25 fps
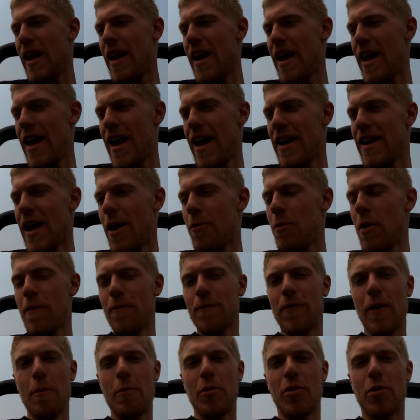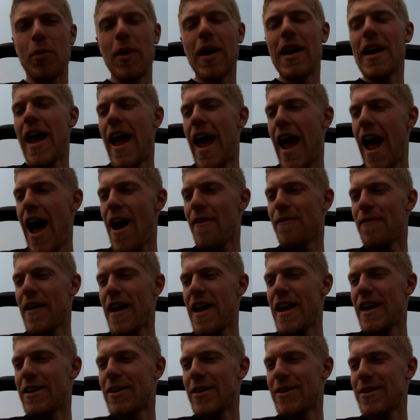And I went from three and a half
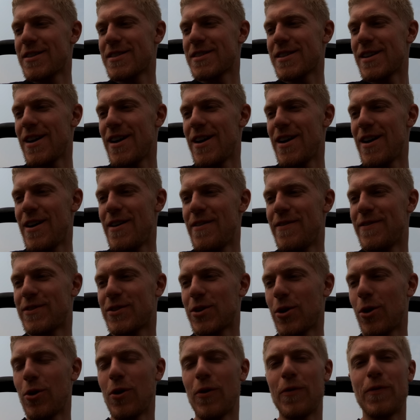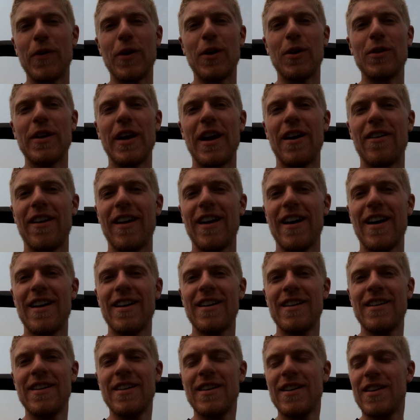acres of total field
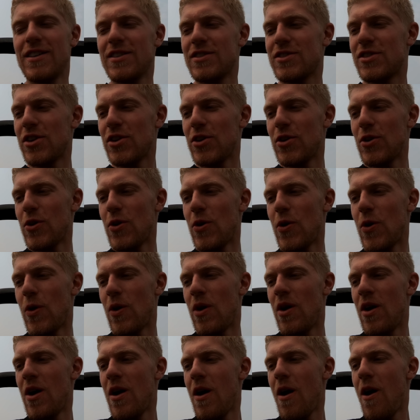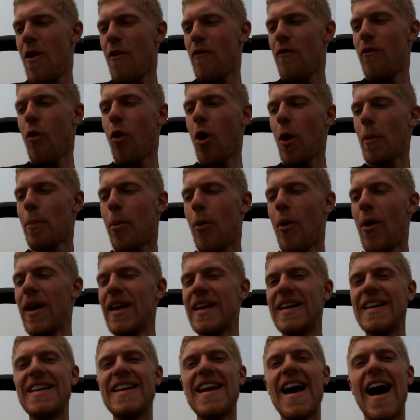area to
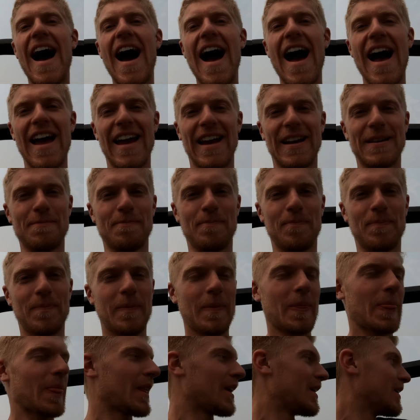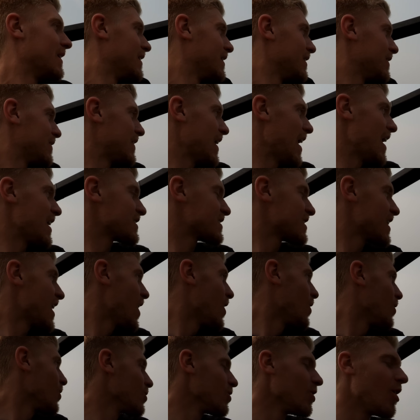4.9. That's
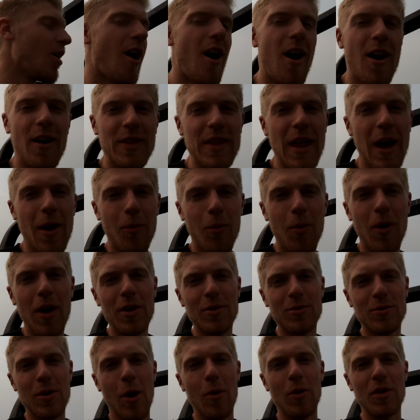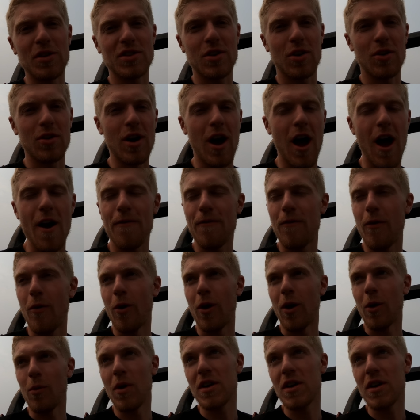how long that one row was turned off for.